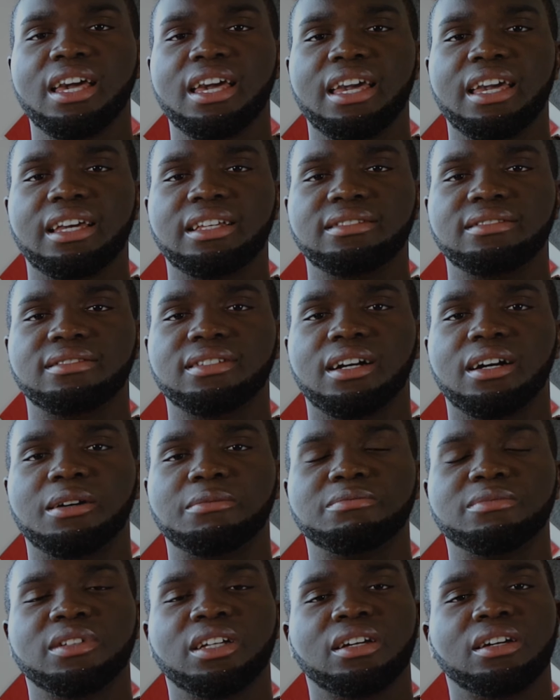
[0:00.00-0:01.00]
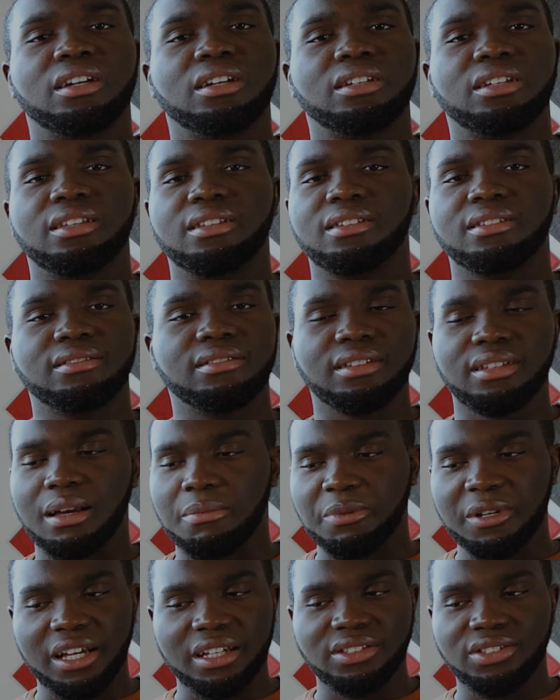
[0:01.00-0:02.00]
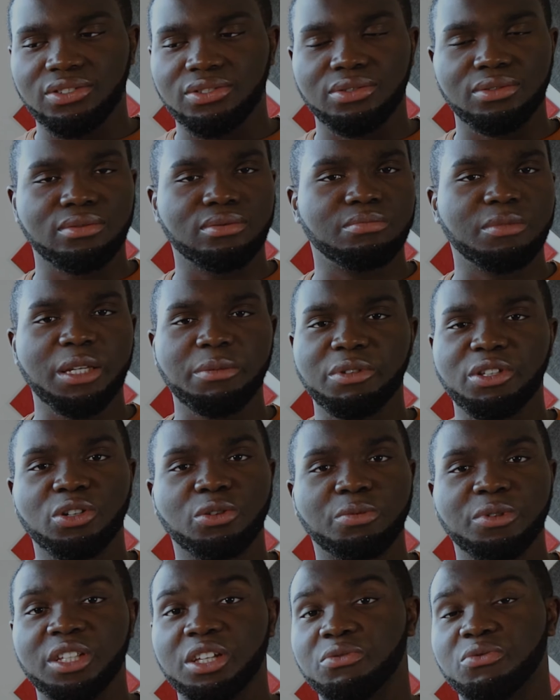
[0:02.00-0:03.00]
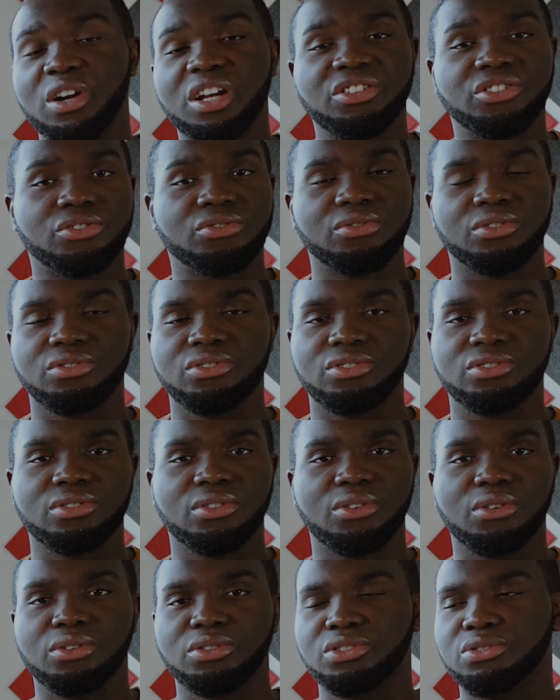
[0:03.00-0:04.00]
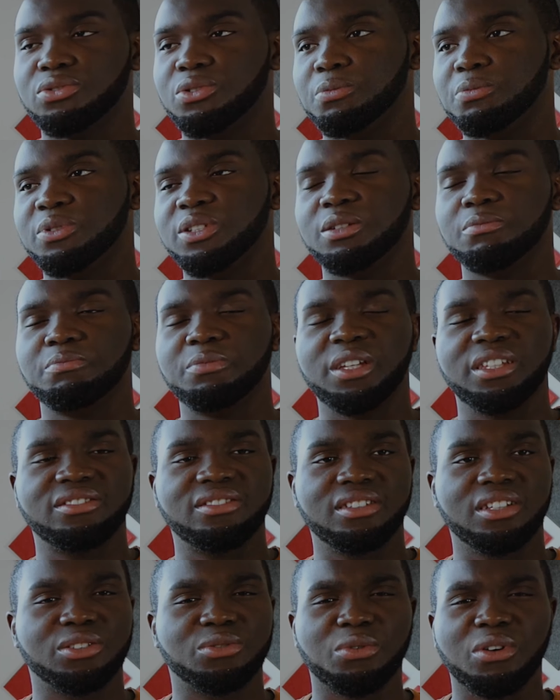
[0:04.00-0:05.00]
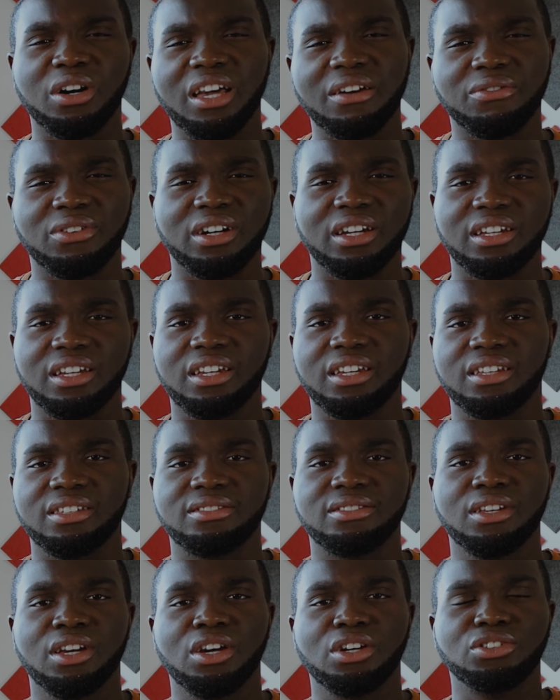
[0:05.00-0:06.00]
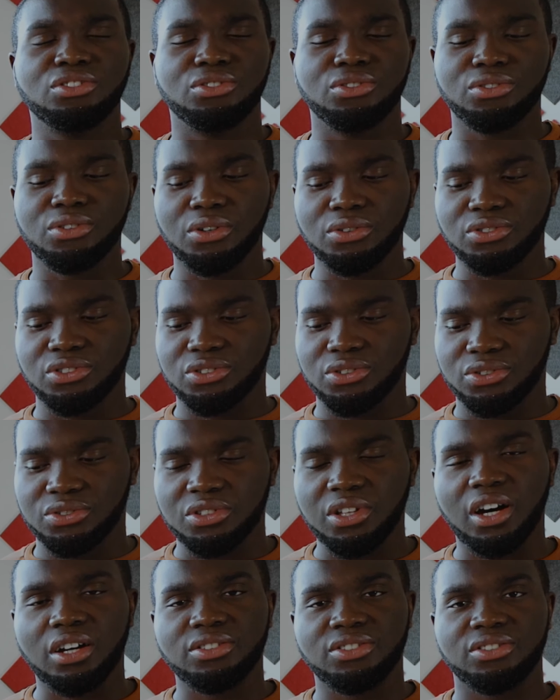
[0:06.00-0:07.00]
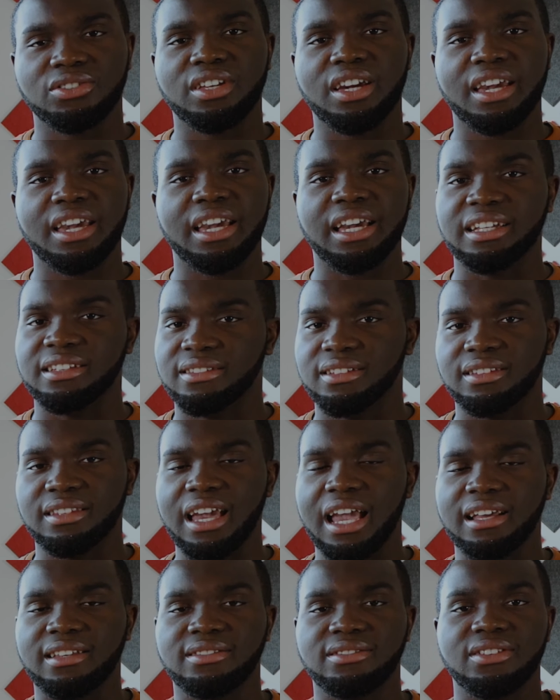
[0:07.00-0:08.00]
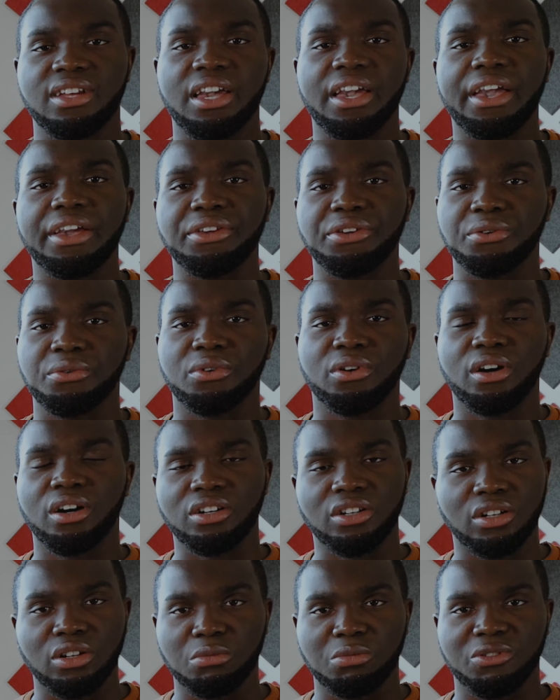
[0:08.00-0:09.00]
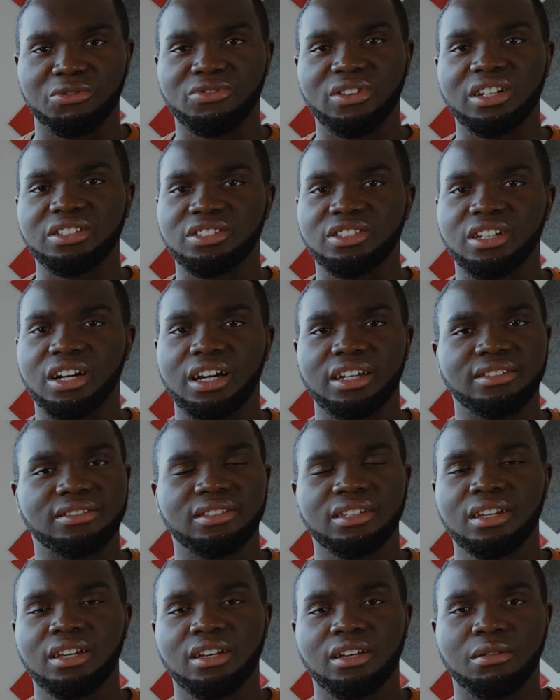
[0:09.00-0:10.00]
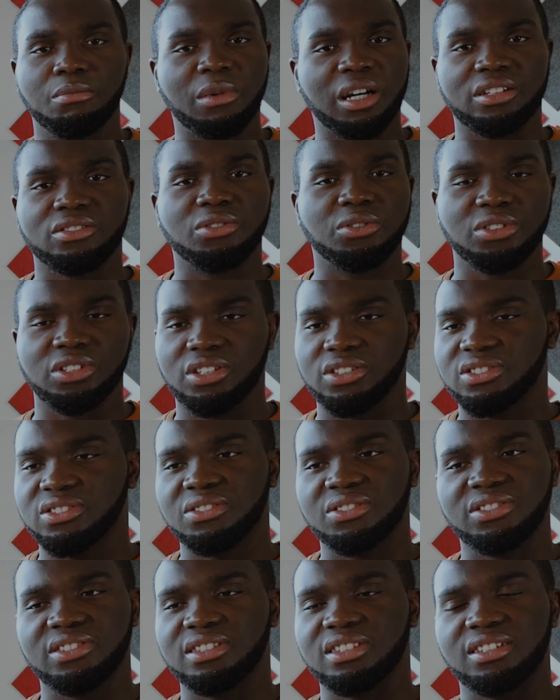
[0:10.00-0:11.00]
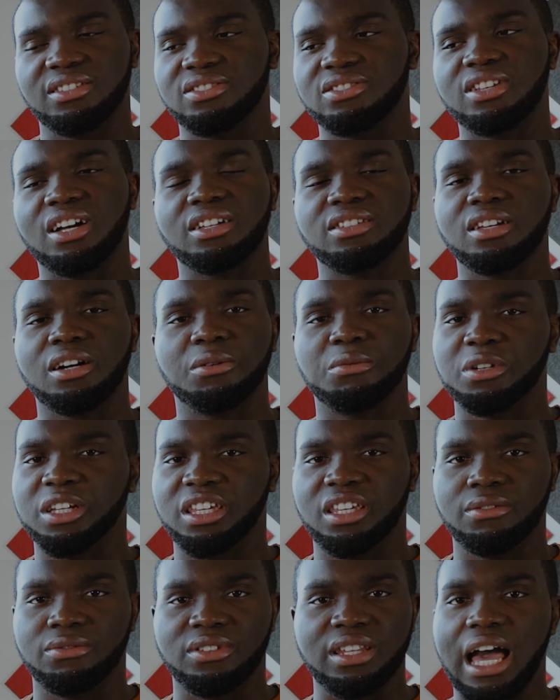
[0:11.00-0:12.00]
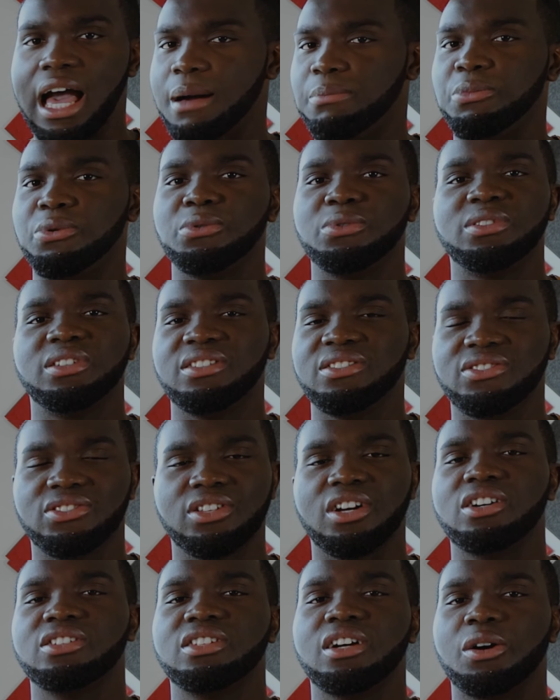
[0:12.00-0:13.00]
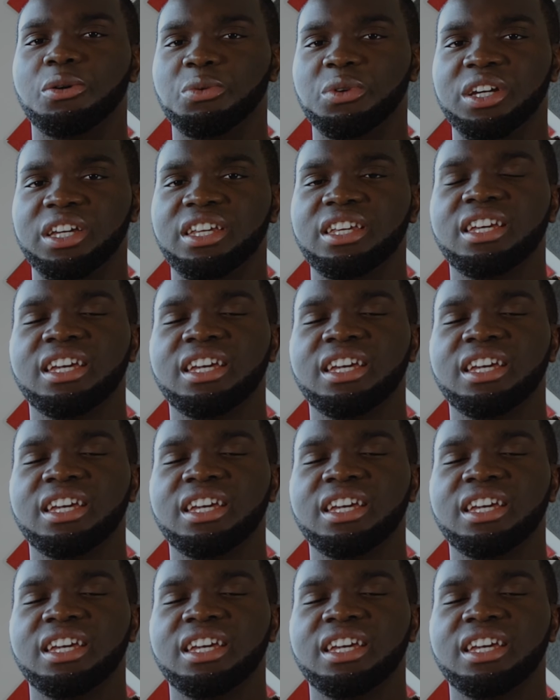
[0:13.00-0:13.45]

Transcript: And it applies to maybe you open a restaurant or you open a business, whatever it is. You don't just start today and the next day you are a global franchise. McDonald's didn't start that way. Even Apple didn't start that way.